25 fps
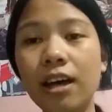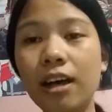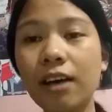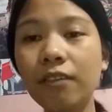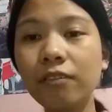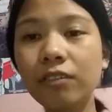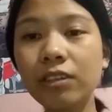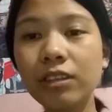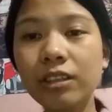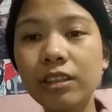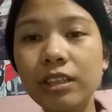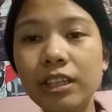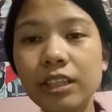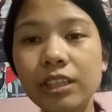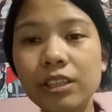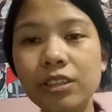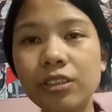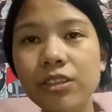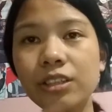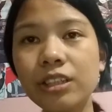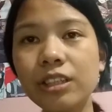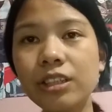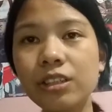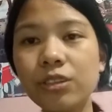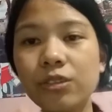After that, you
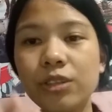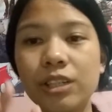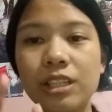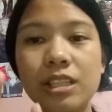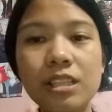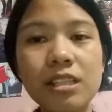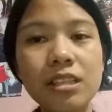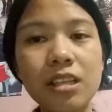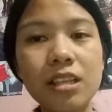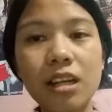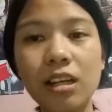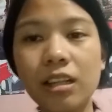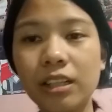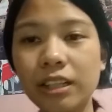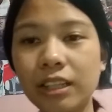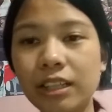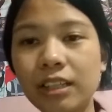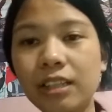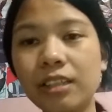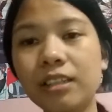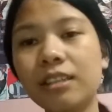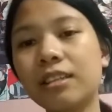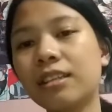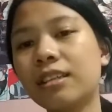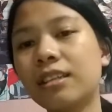need to install
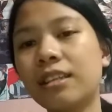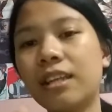it.